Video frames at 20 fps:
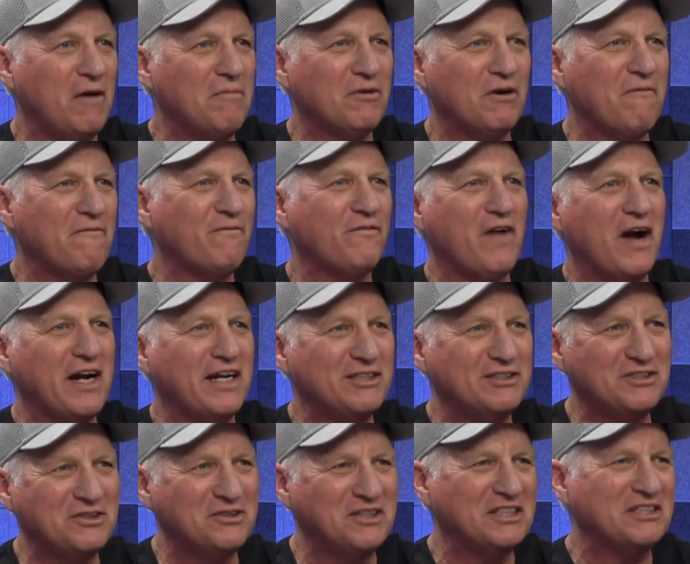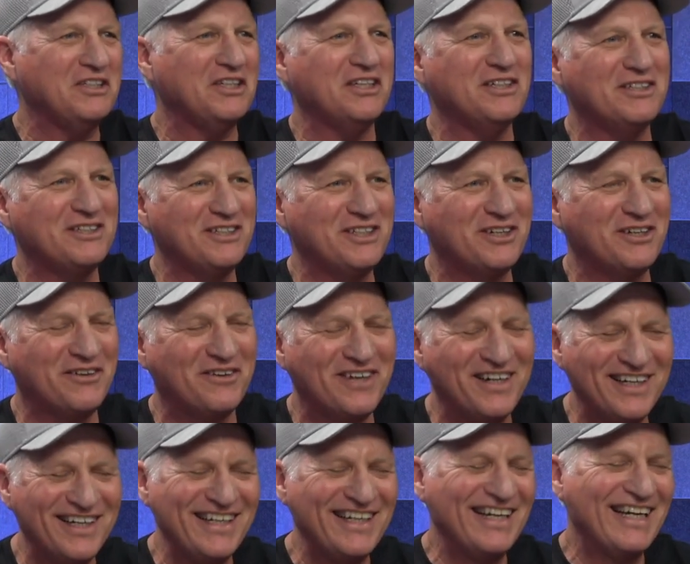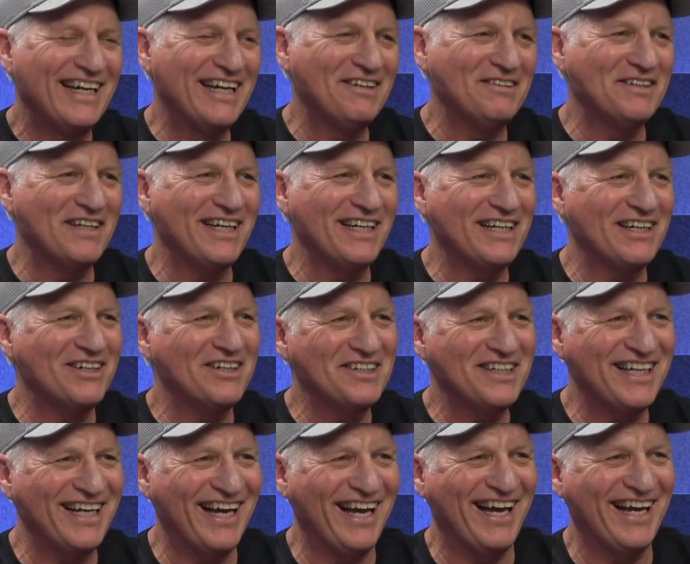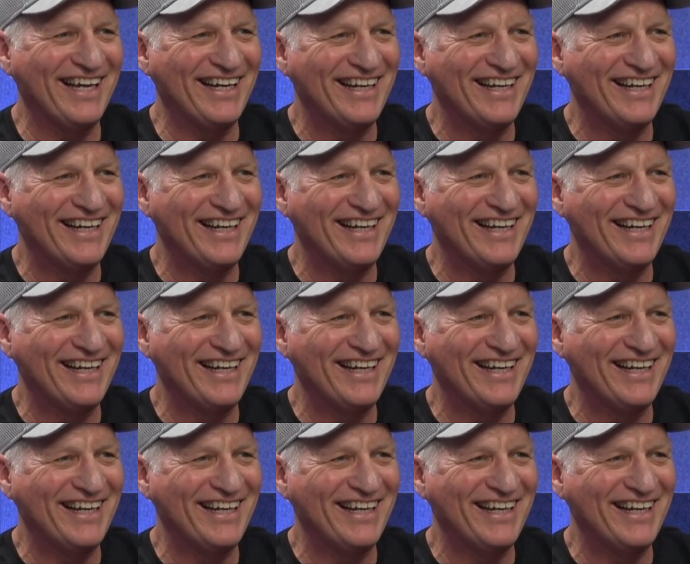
going to find you and kill you. Yeah. I'm like, okay.